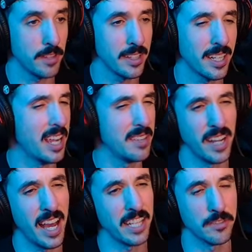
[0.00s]
Not that I
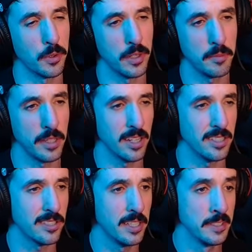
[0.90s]
even asked for it,
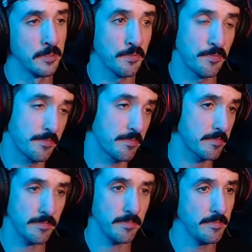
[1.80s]
because,
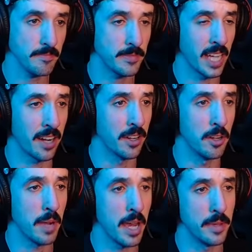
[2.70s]
I don't know,
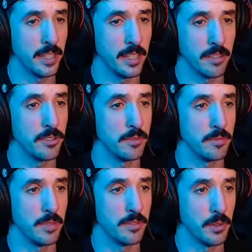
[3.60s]
in my opinion, if you,
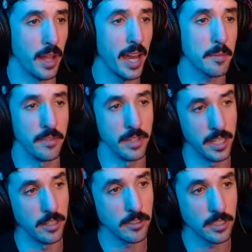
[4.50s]
if you like my
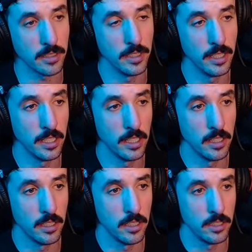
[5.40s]
videos, then
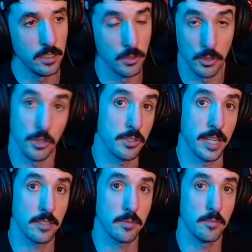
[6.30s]
you'll do those
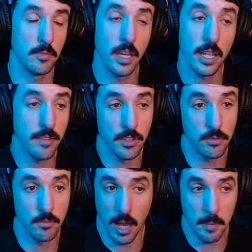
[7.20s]
things and if you
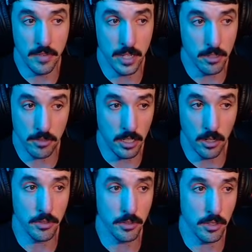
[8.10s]
like my videos and you
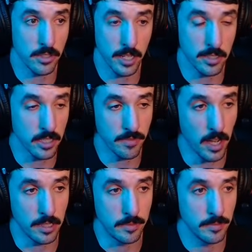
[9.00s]
don't do those things, that's
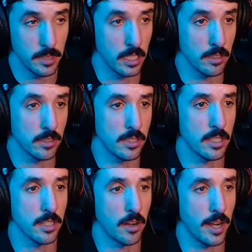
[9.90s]
fine. You know, it's
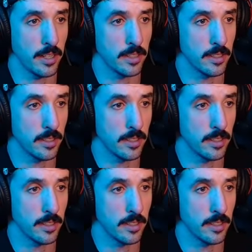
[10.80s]
it's all right.